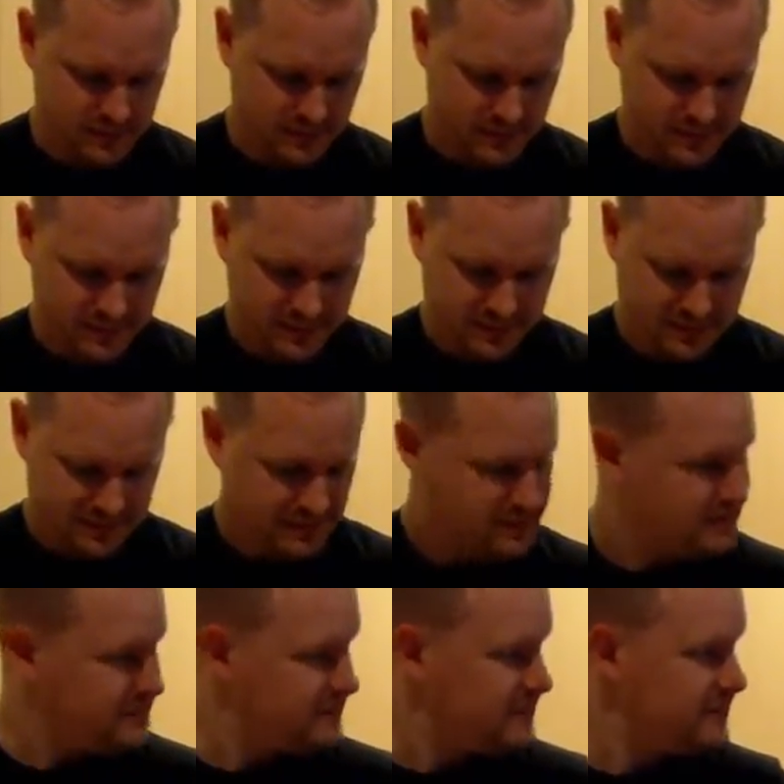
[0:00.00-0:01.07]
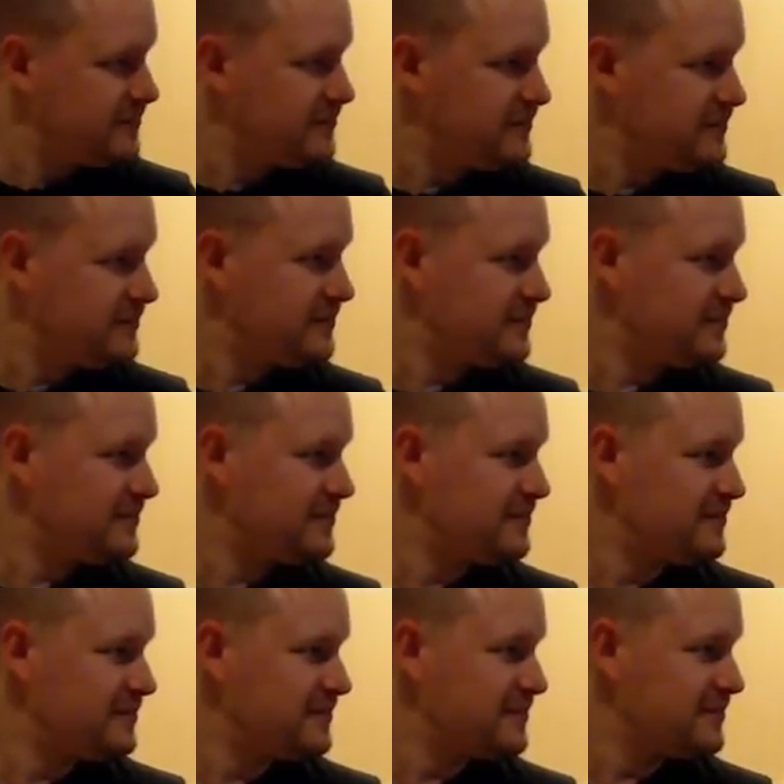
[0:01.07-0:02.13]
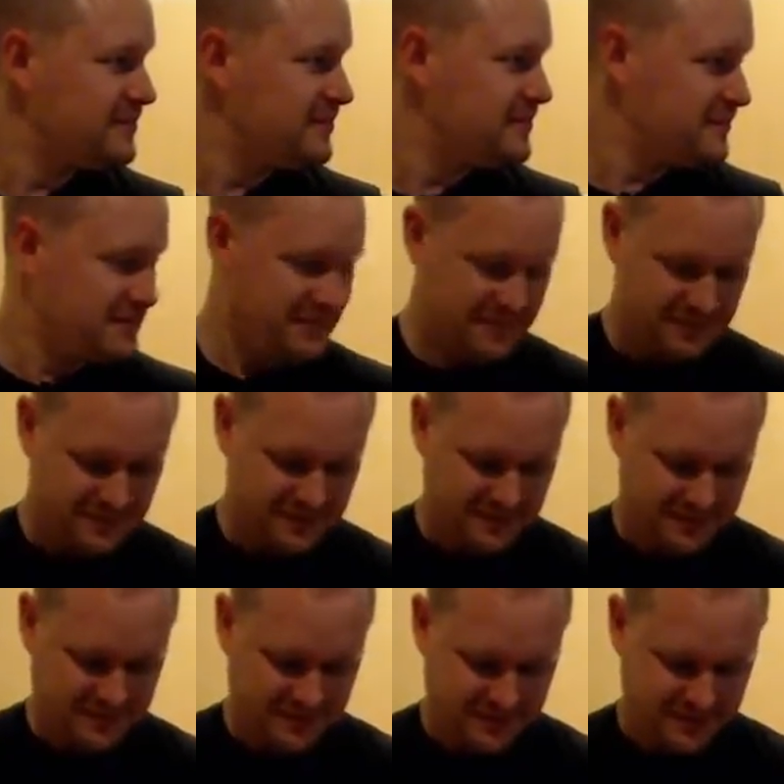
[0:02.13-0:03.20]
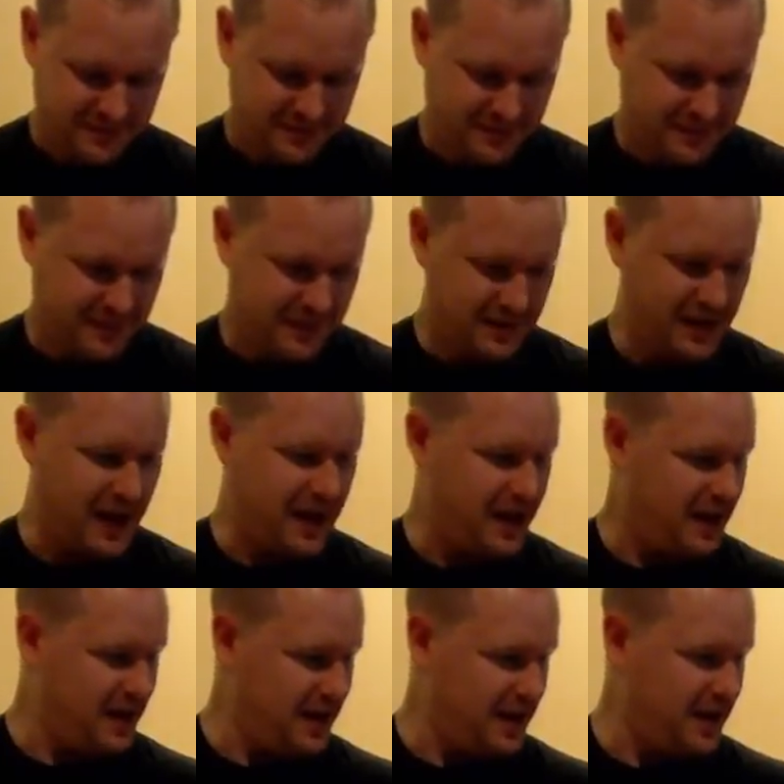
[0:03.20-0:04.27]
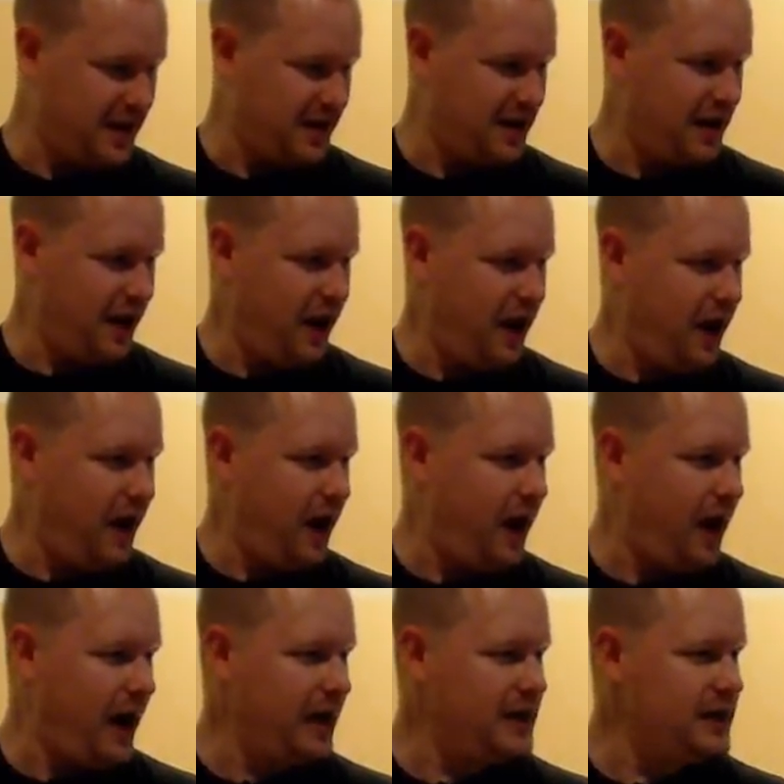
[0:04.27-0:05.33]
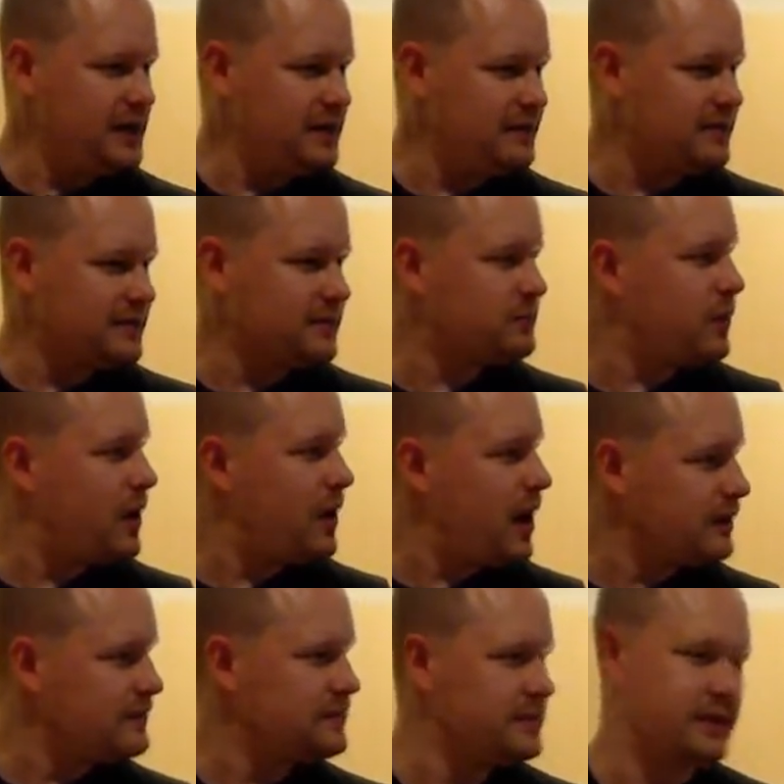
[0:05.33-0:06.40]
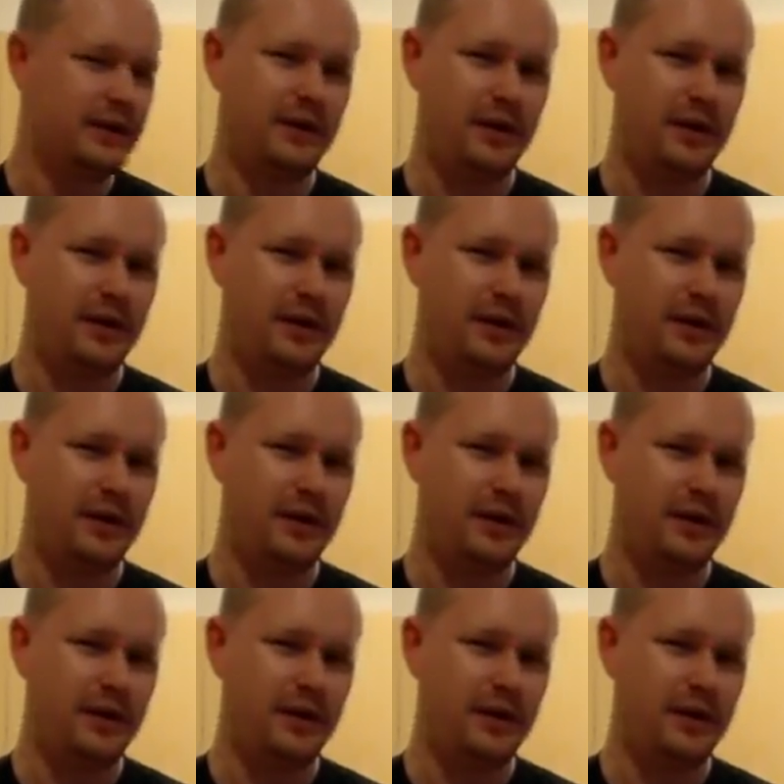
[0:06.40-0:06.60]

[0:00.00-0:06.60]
There's now a call for you to make the Guinness World Record for largest burger. Let's do it. Let's do it.